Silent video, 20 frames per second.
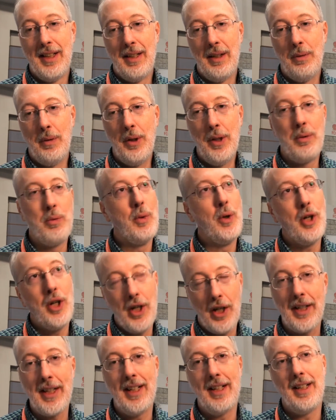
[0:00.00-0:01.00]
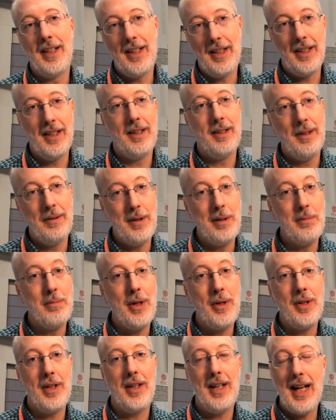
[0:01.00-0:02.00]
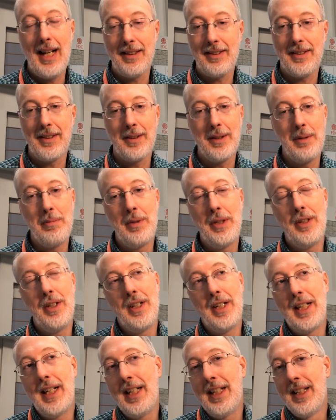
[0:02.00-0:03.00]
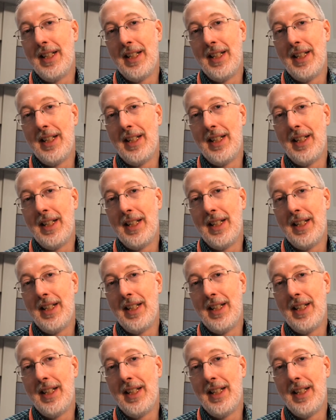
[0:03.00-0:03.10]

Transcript: would work in a remote Alaska community.